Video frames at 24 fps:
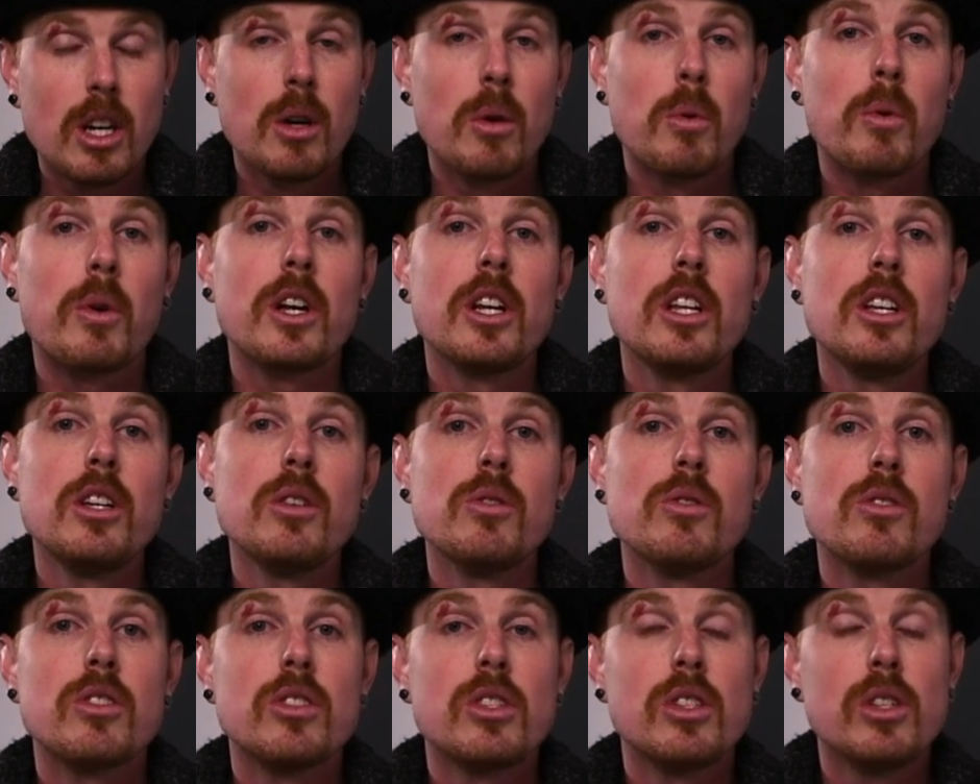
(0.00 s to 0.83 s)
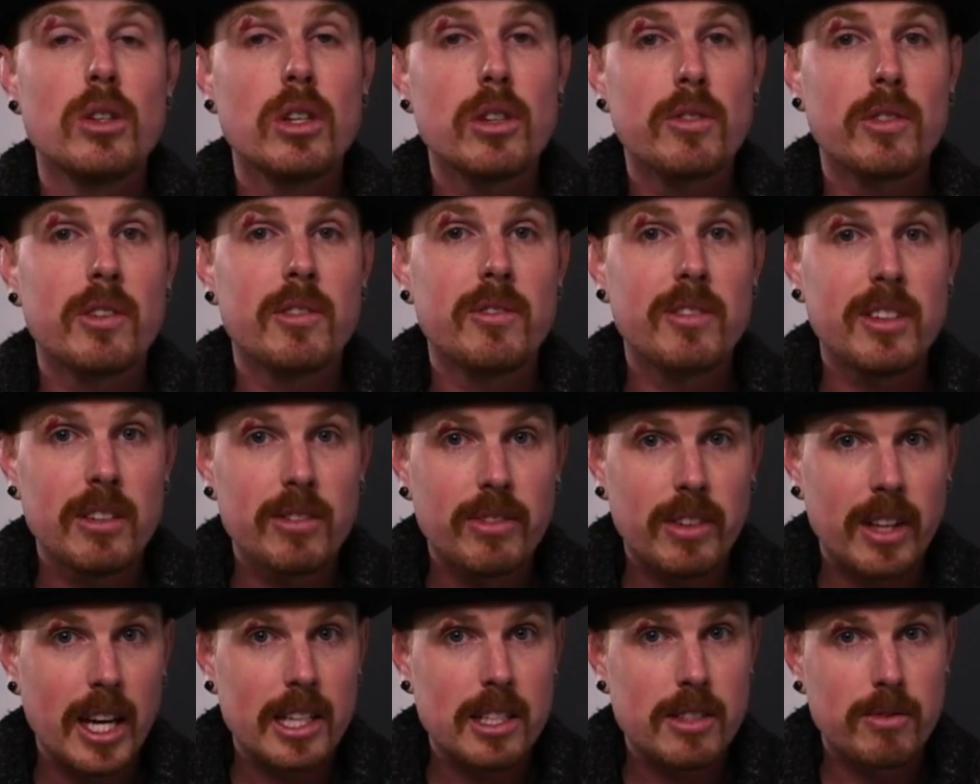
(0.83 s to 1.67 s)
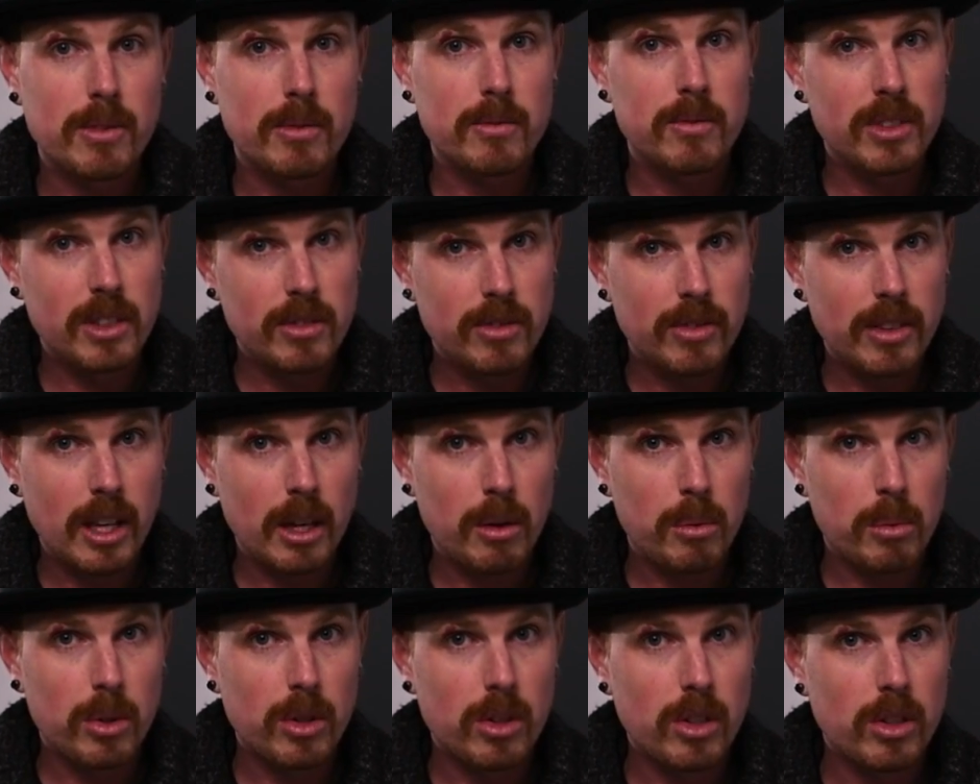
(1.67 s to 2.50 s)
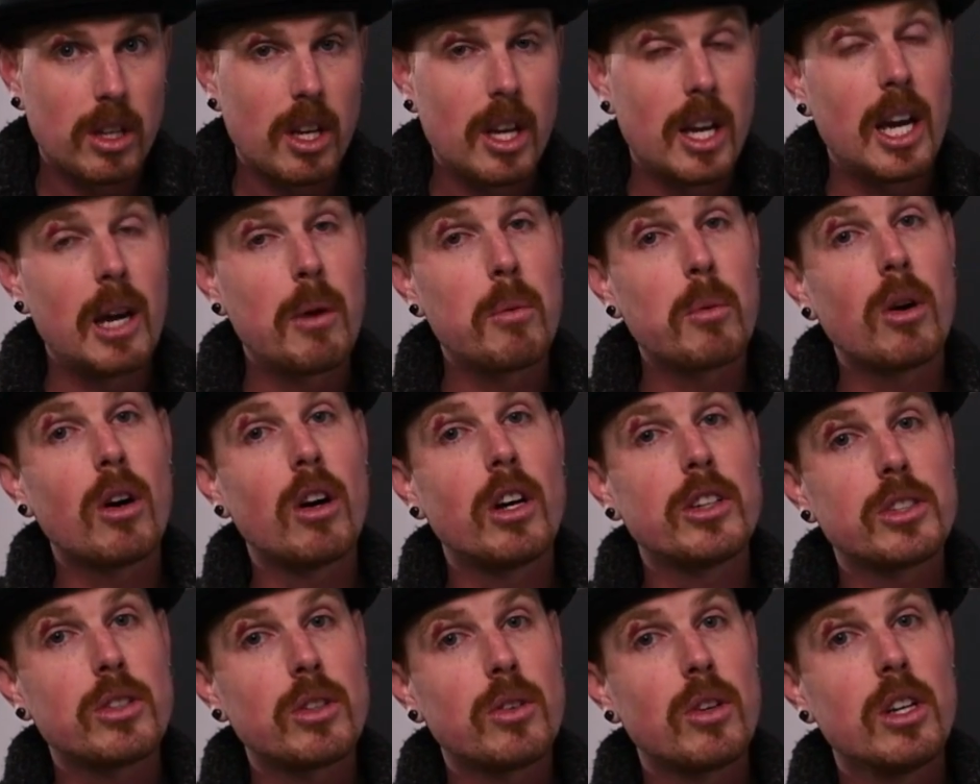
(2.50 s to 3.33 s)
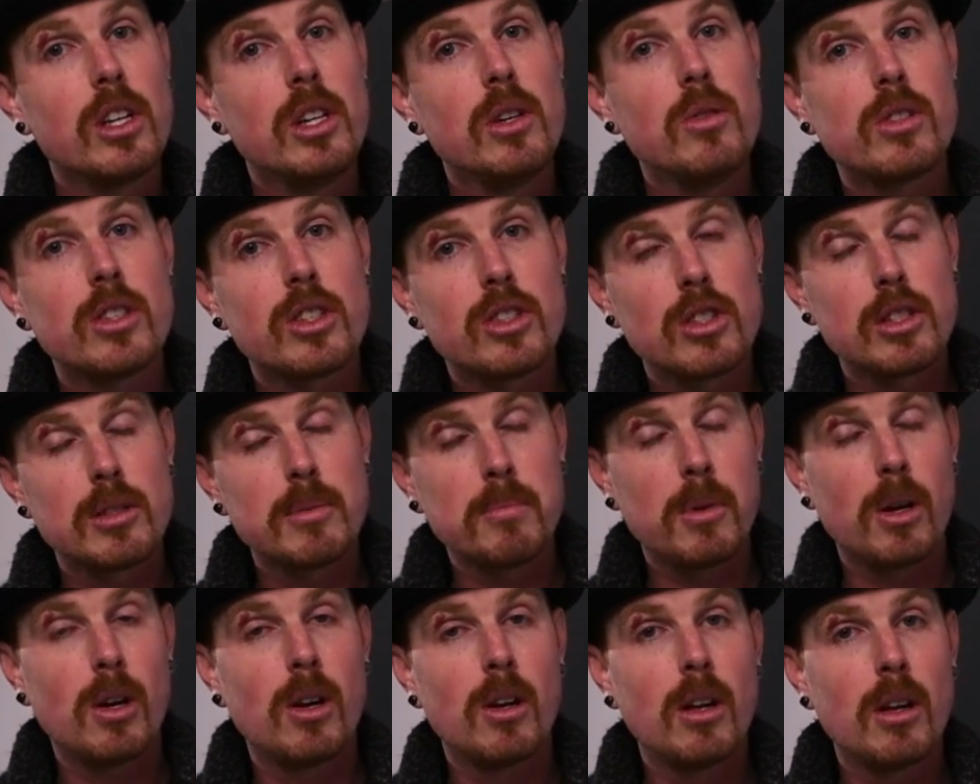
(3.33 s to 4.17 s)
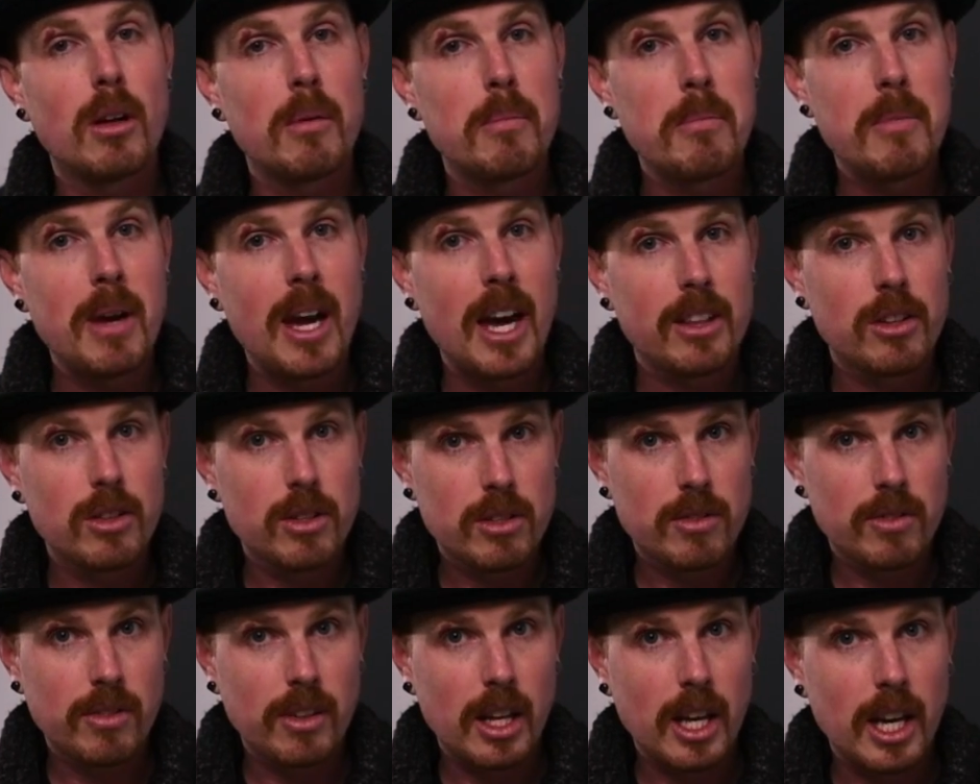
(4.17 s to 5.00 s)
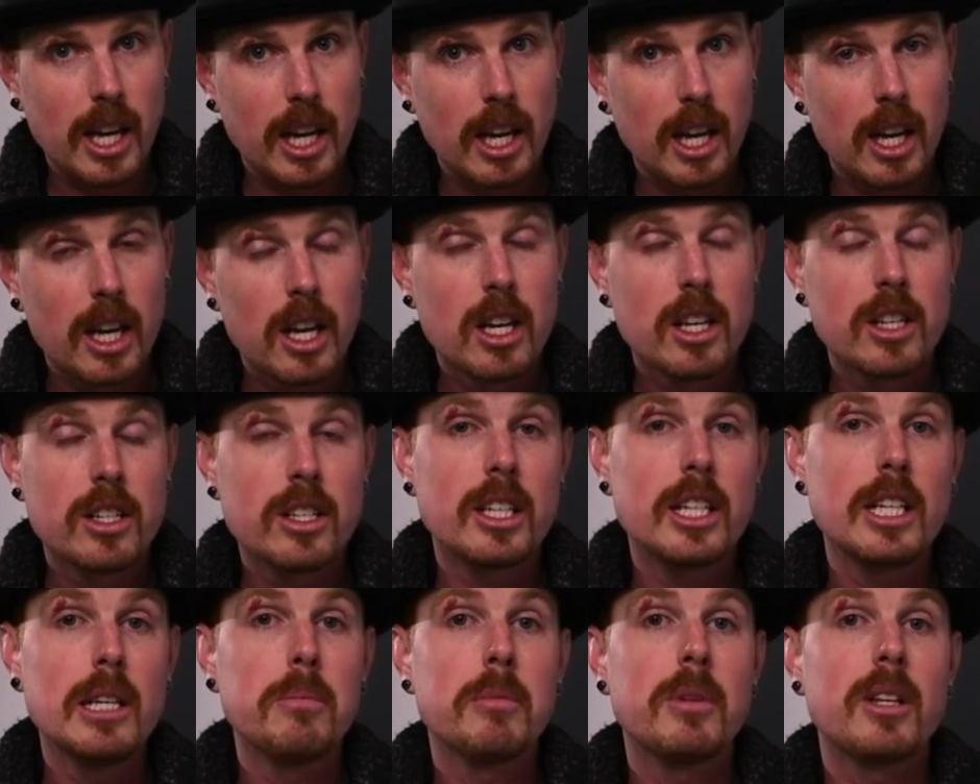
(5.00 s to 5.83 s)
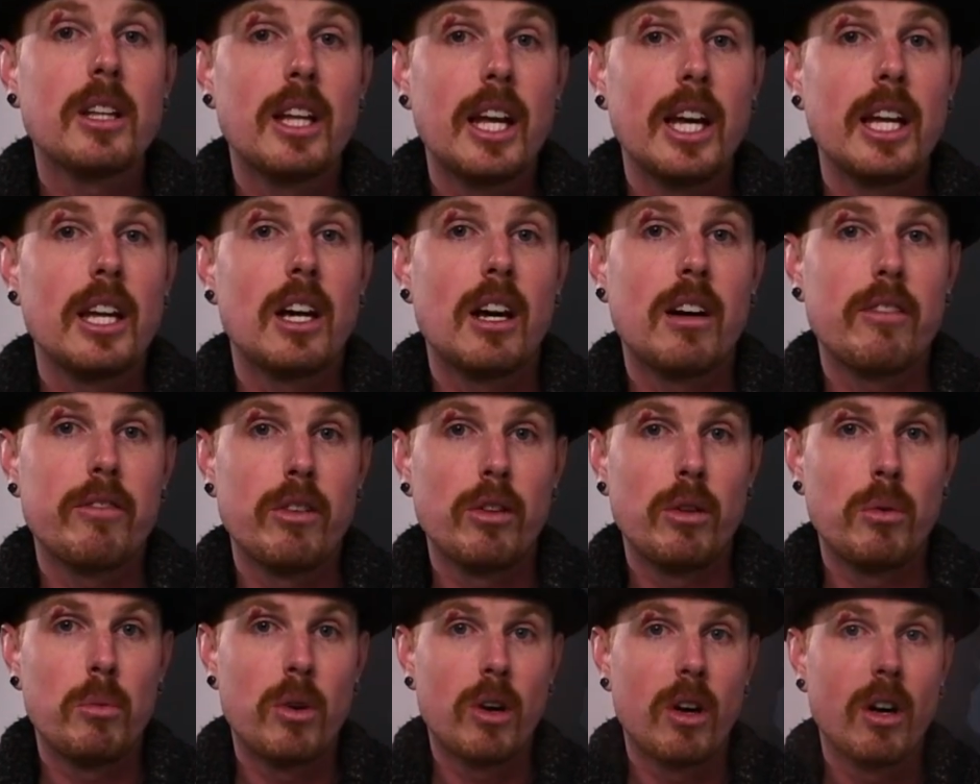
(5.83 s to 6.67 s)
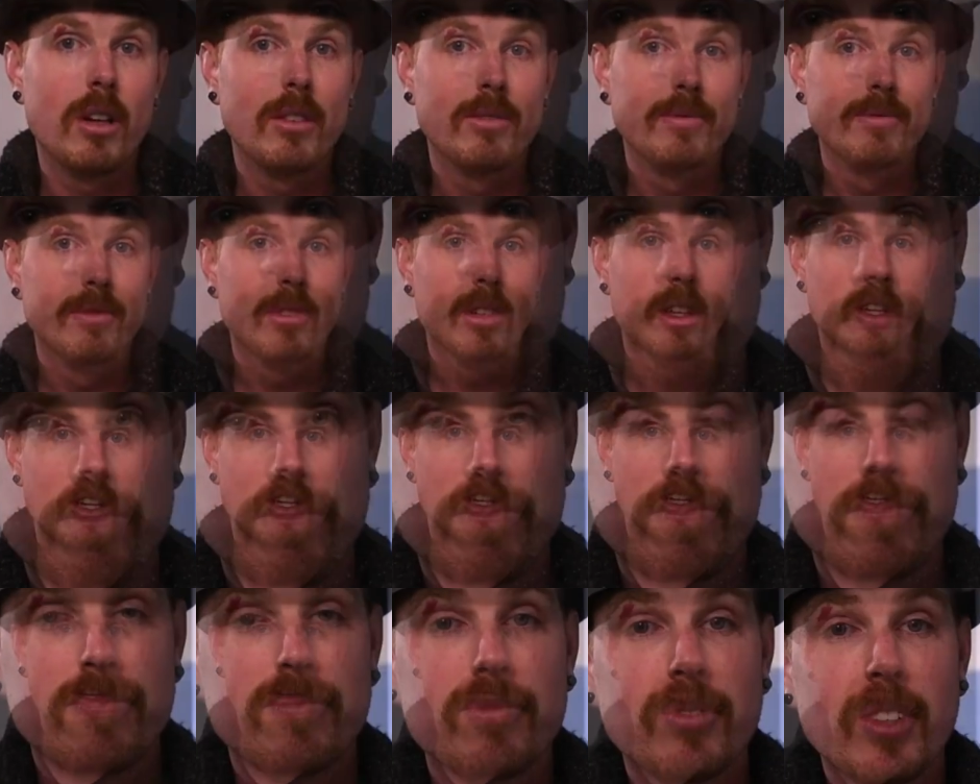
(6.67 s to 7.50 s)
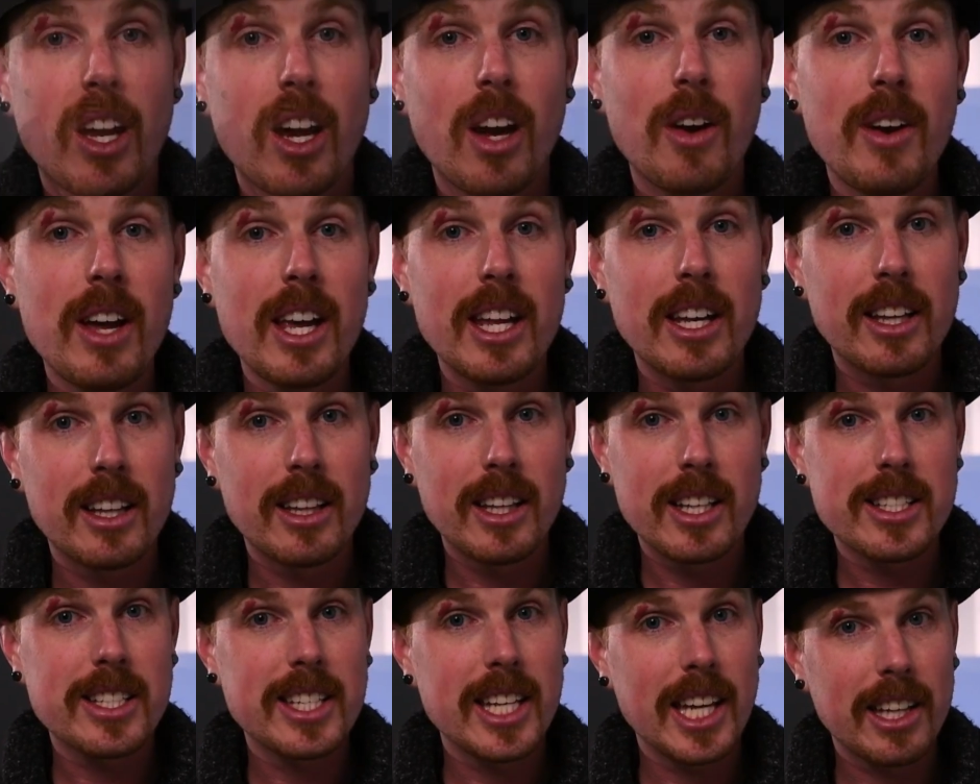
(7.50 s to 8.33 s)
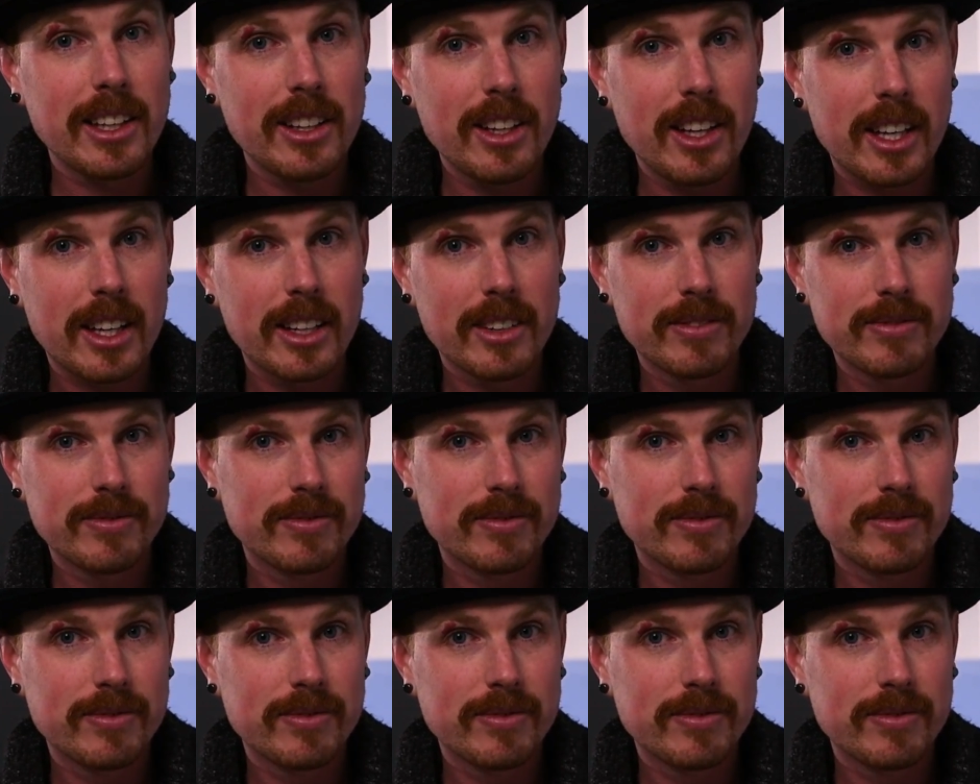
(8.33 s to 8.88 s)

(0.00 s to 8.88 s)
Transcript: We're gonna use two different V-flats from V-flat world, and we're also gonna use a small Matthews flag to keep the light off of the wall. All right, let's take a look.